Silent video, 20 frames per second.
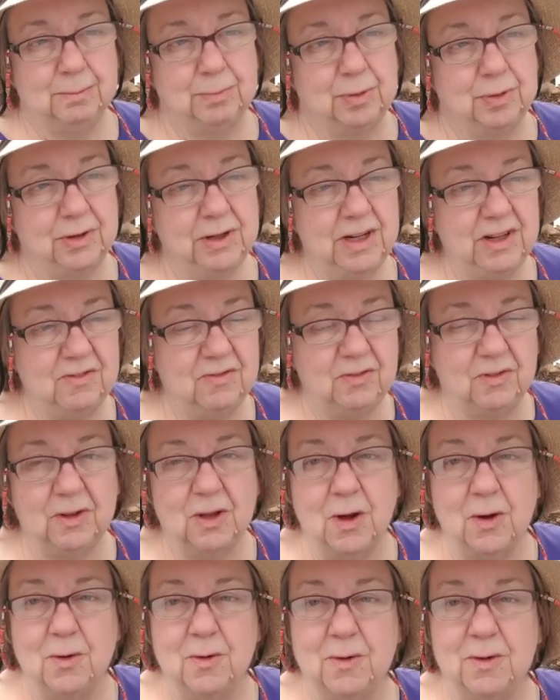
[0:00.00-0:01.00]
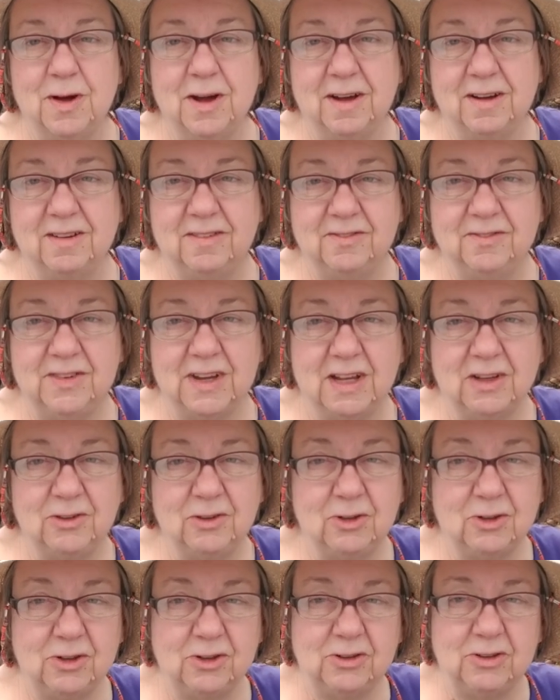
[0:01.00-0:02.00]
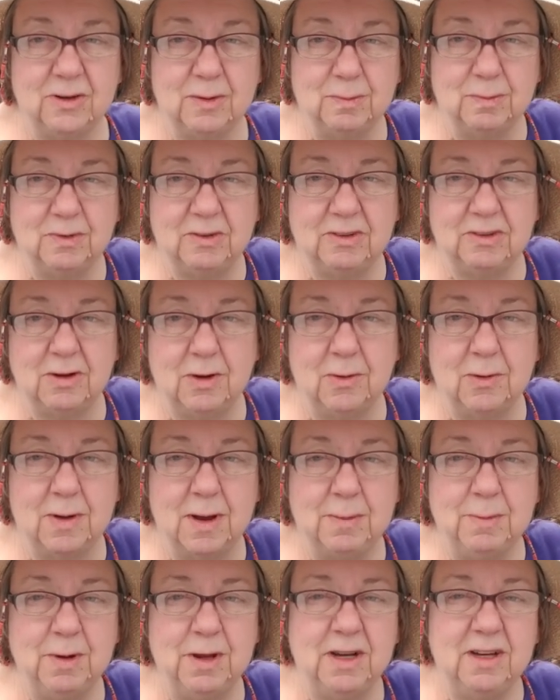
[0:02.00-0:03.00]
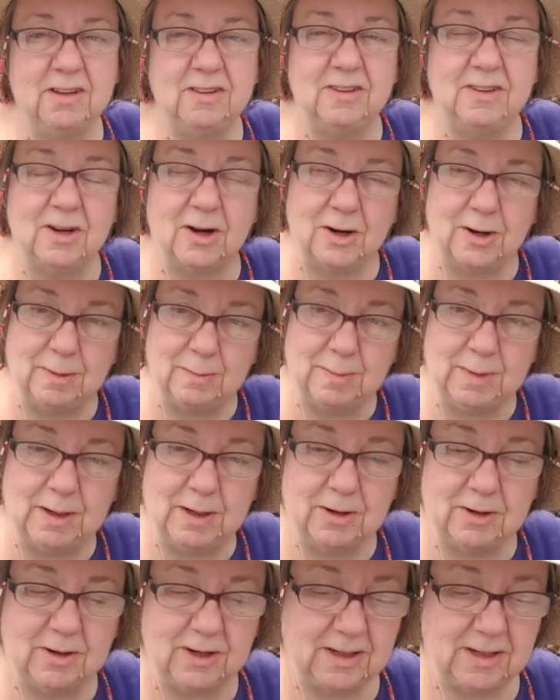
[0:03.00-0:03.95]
pretty flow of nasturtiums. So I'm going to start them here